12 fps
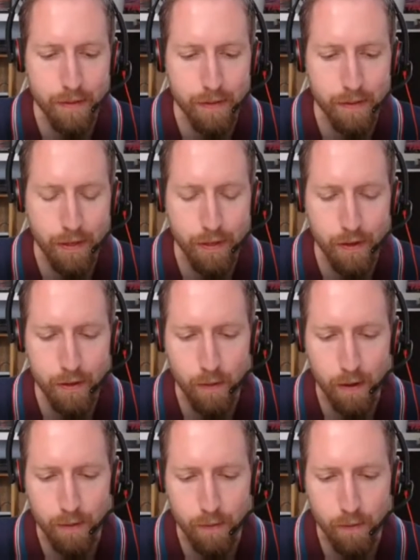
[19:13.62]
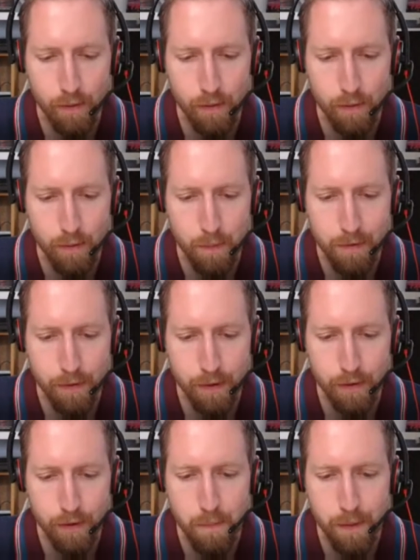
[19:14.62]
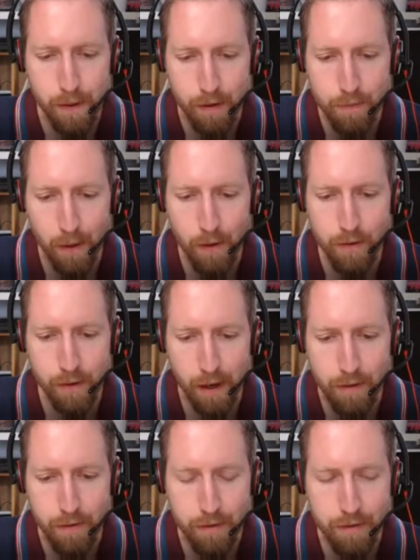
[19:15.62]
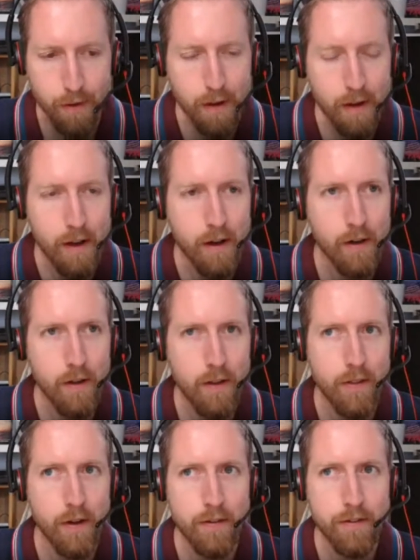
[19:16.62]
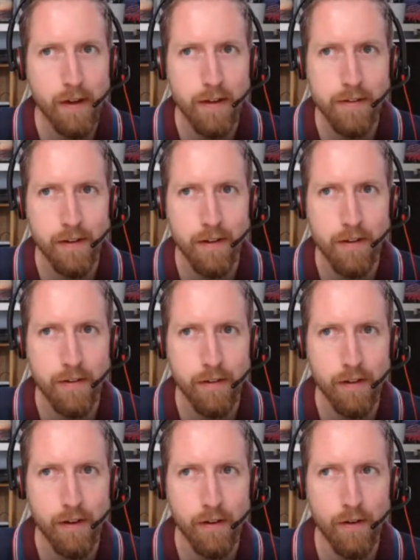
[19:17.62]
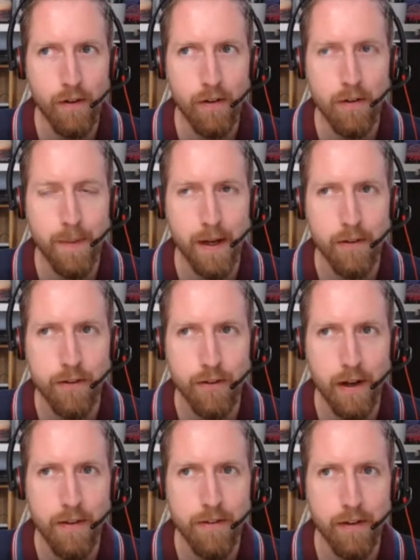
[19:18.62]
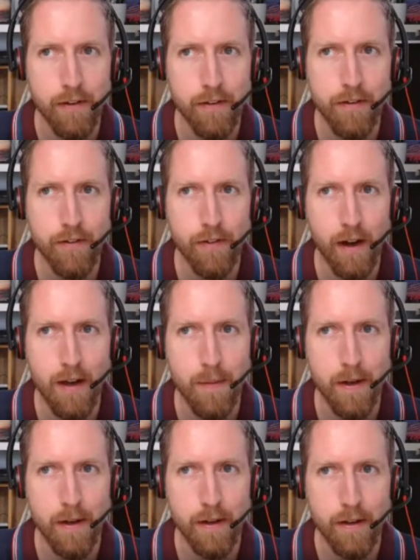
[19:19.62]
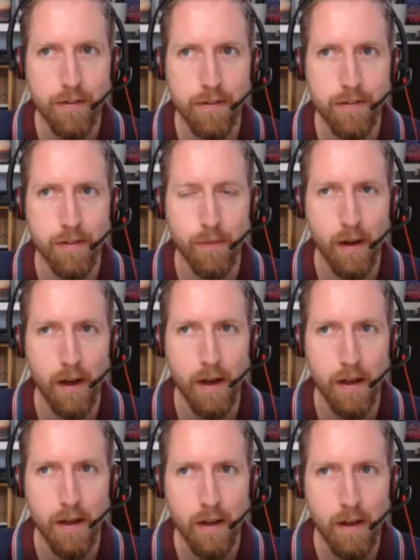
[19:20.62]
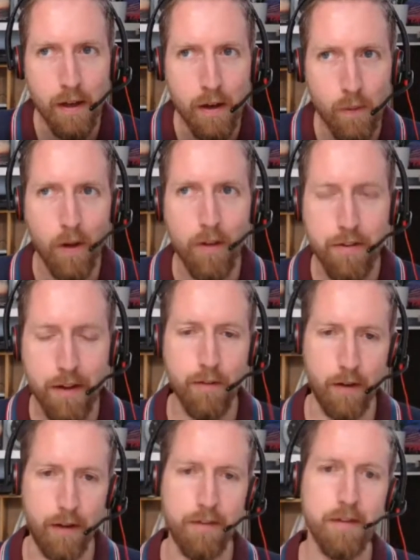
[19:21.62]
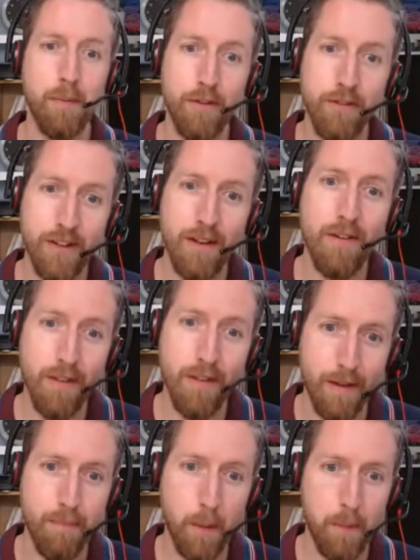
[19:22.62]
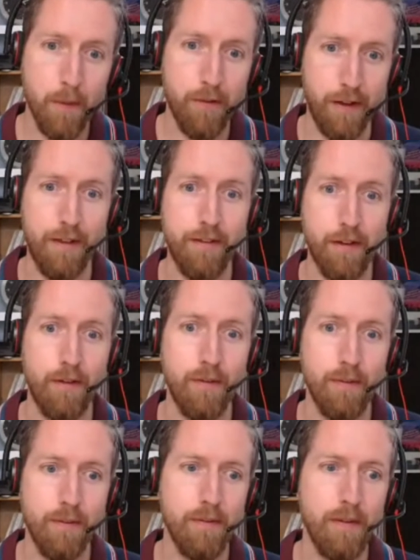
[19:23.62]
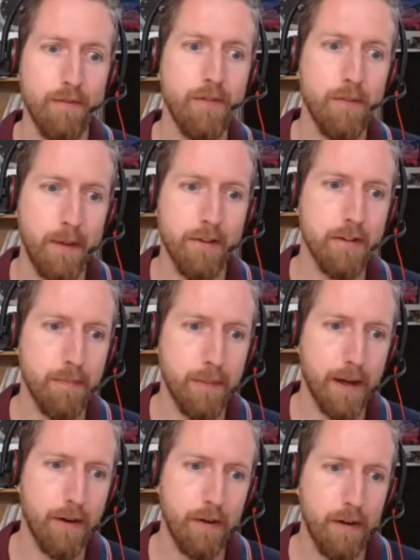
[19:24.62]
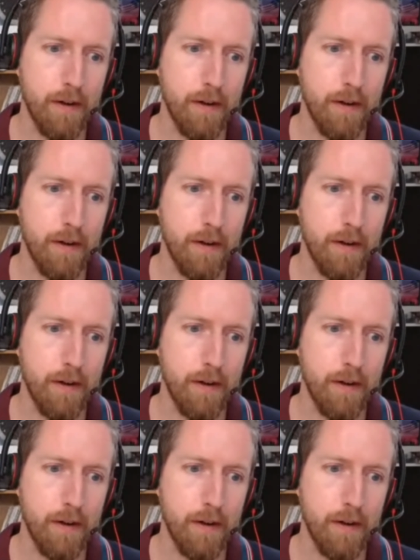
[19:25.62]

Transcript: the third one would be something called open exposure data. So those data standards are all about trying to describe in a consistent way what's at risk, but generally property. So information about